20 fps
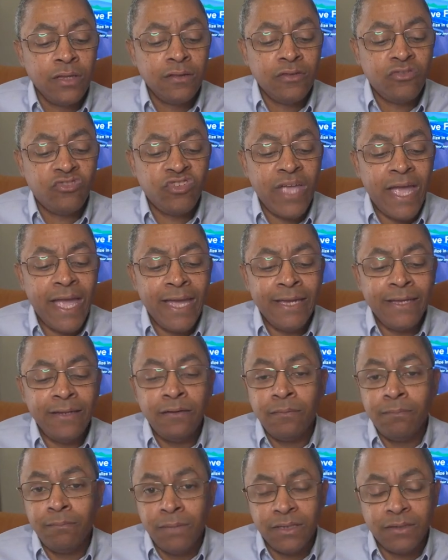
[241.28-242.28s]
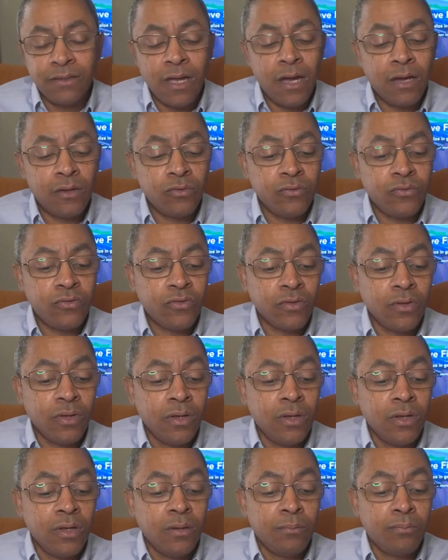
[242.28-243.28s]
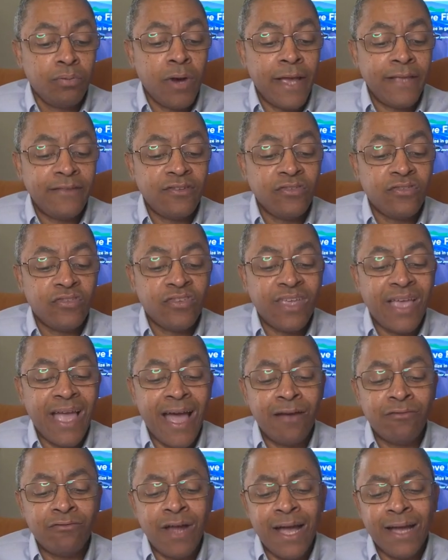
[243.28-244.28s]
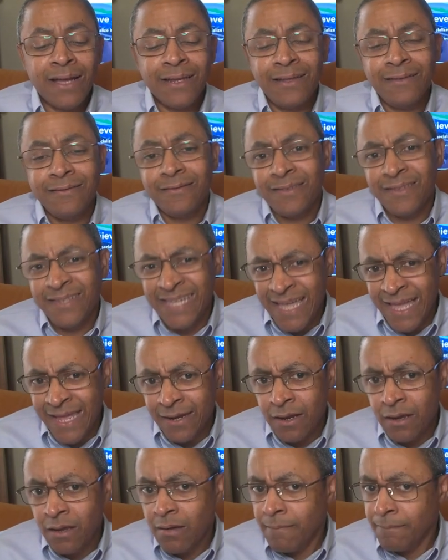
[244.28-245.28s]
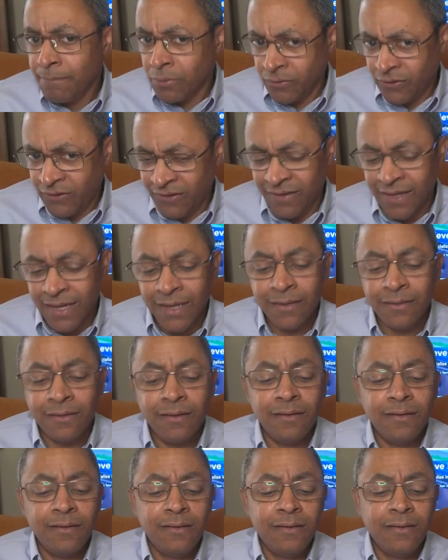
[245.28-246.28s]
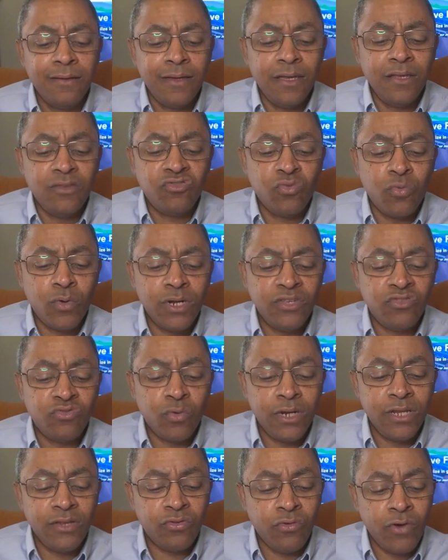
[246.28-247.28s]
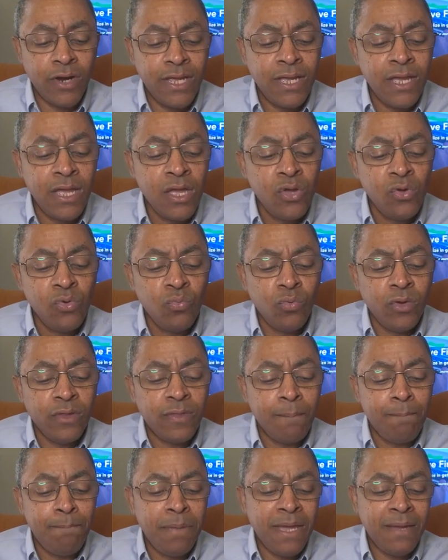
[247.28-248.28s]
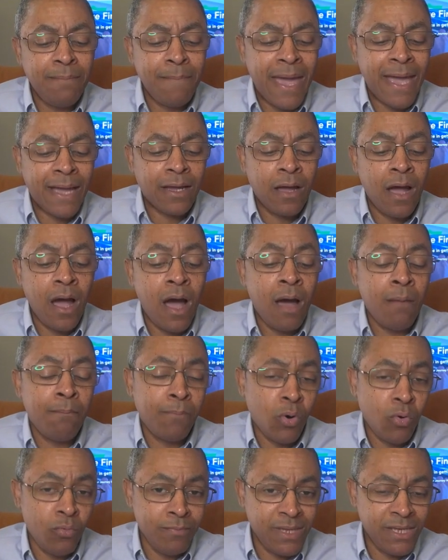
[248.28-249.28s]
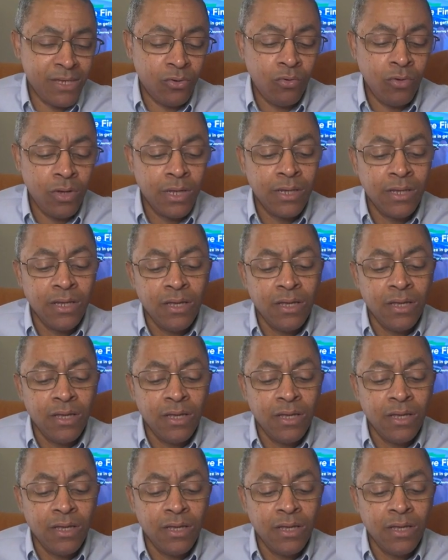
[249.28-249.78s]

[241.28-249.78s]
The chain, McDonald's, prices skyrocketed 10% in 2023 with a Big Mac combo meal,